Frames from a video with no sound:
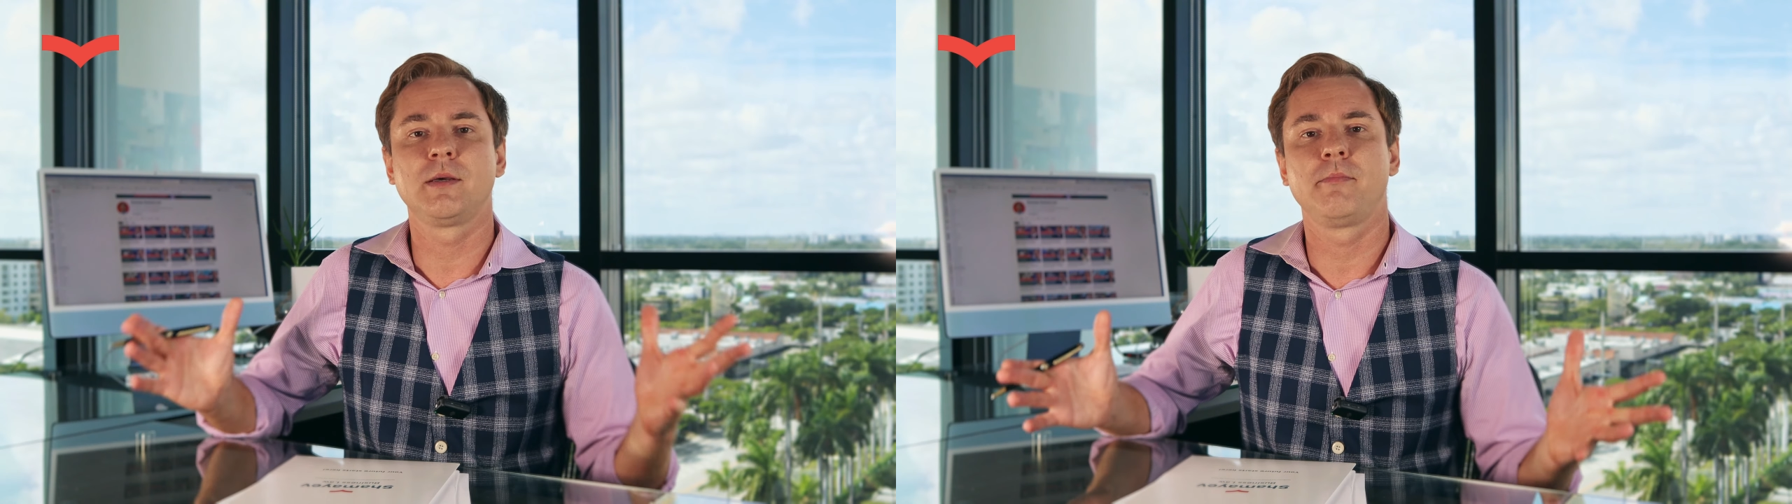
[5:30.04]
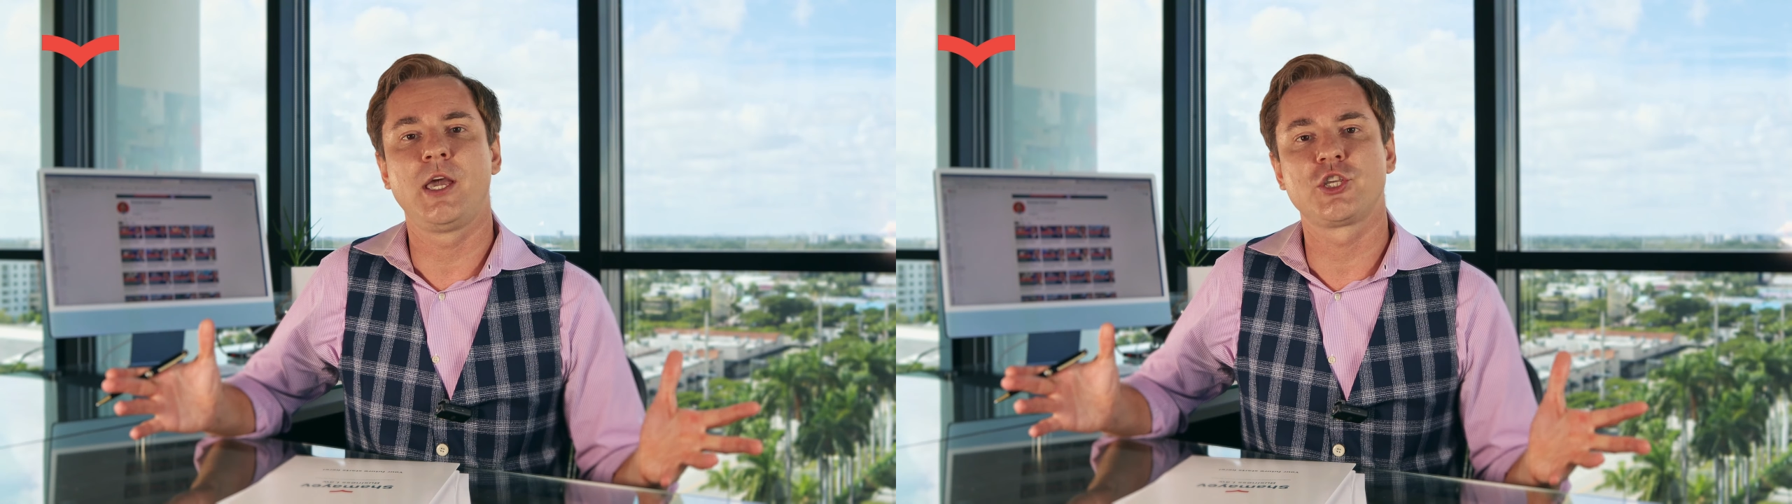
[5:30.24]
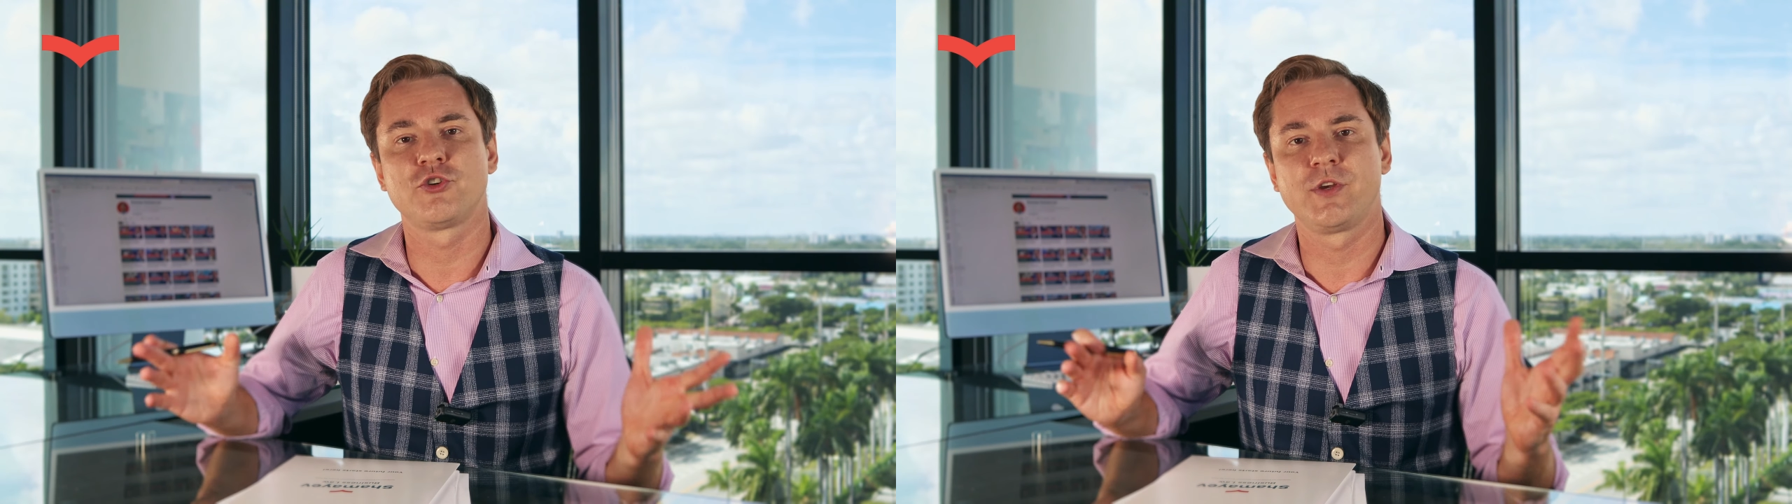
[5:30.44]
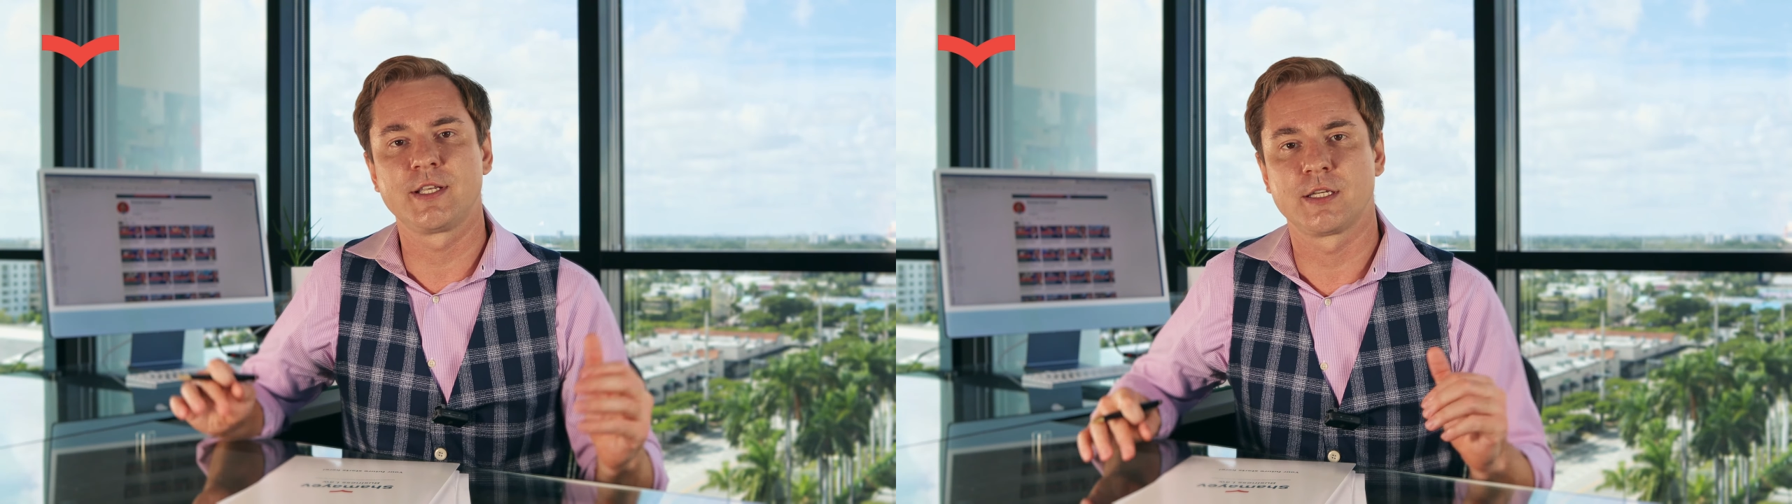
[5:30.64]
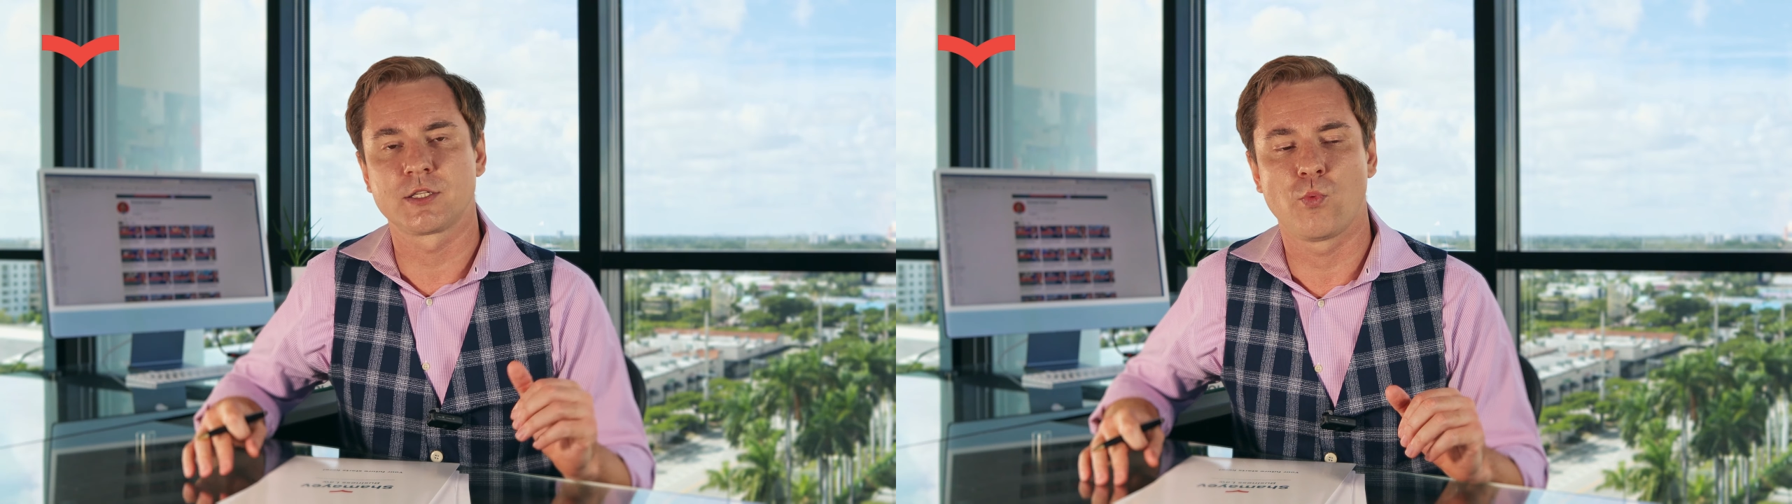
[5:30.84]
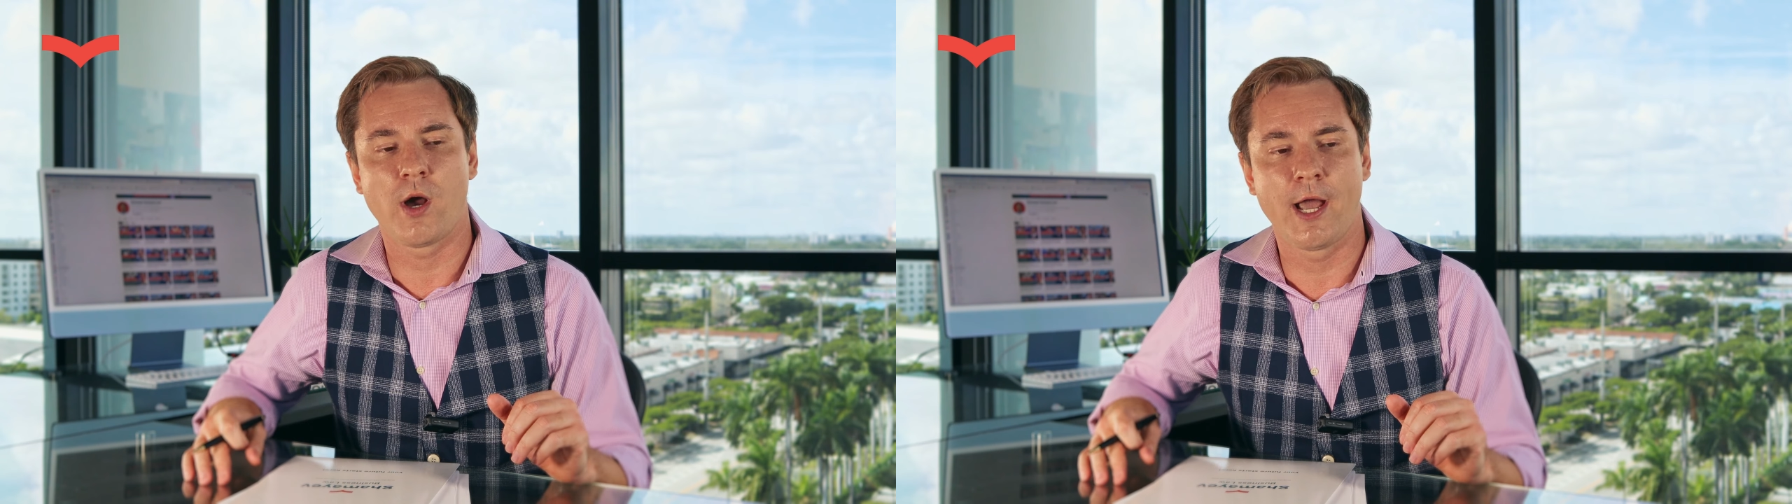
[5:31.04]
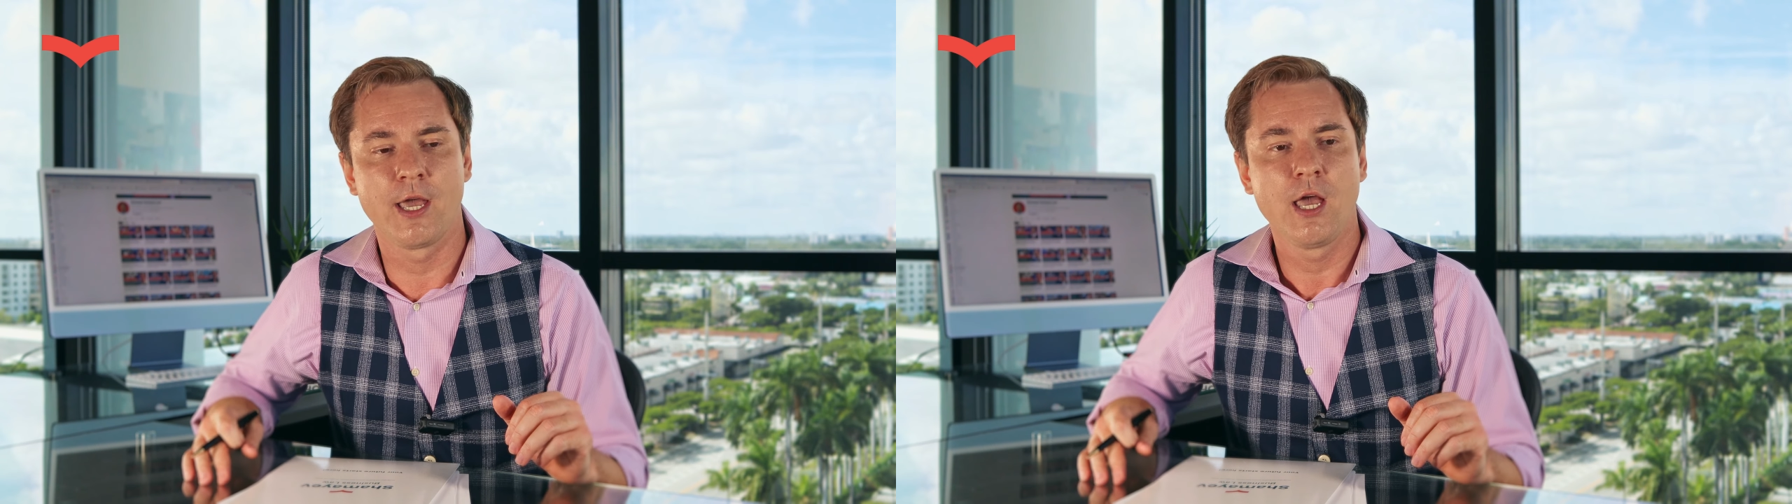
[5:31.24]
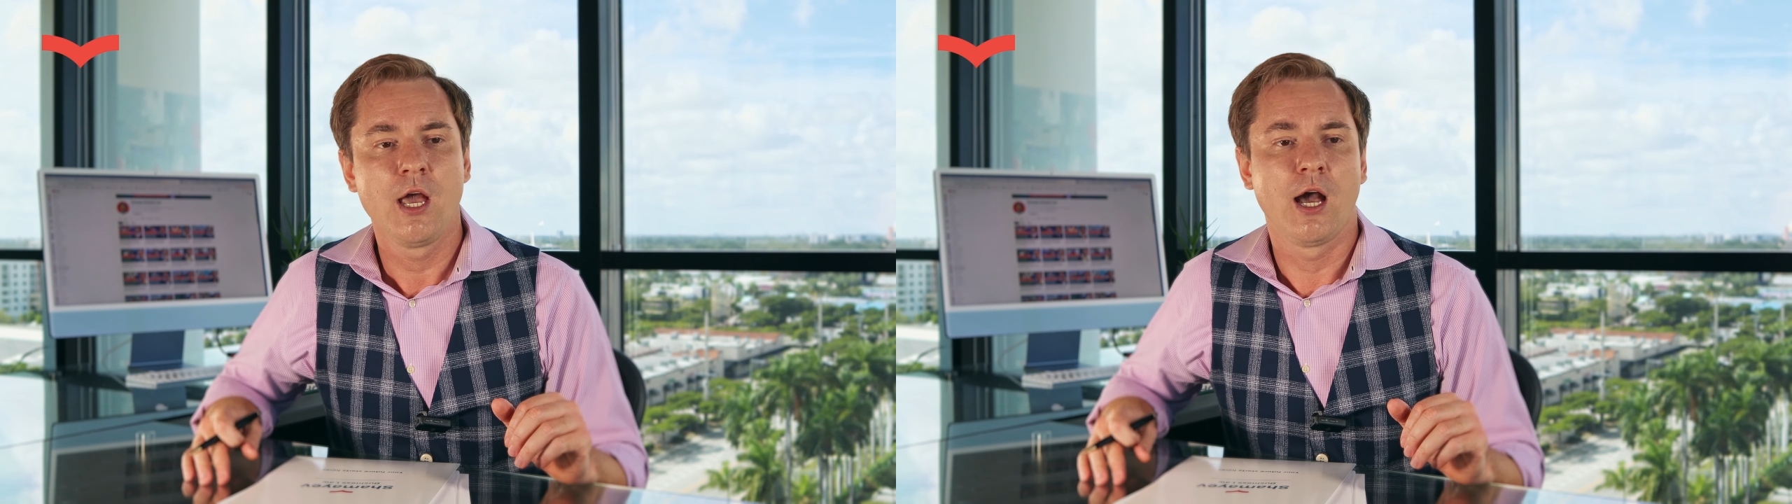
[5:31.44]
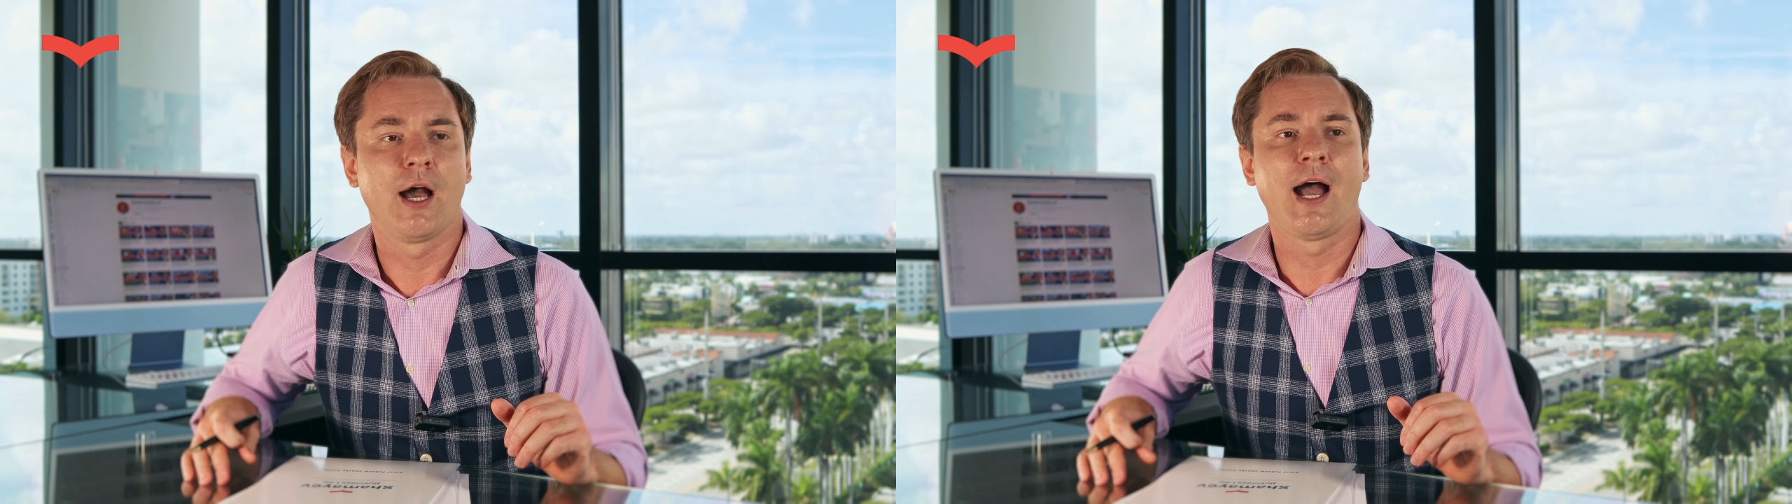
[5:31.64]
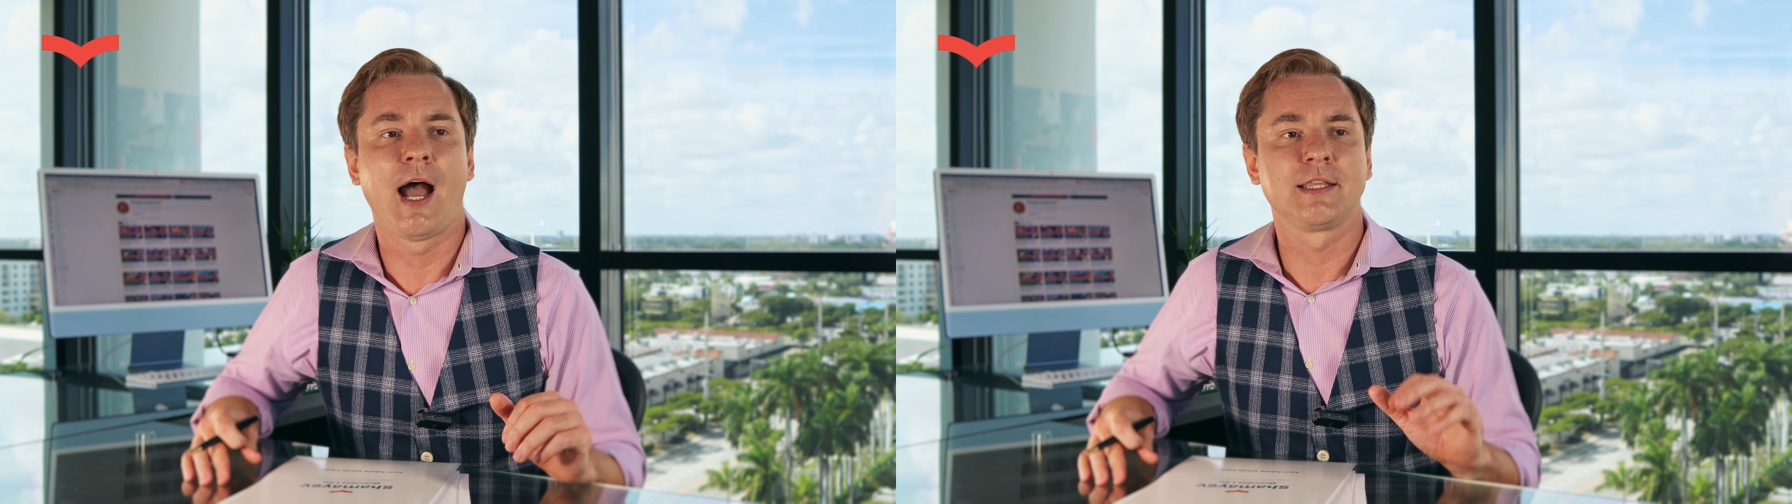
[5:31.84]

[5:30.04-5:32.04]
are the major reasons why uh,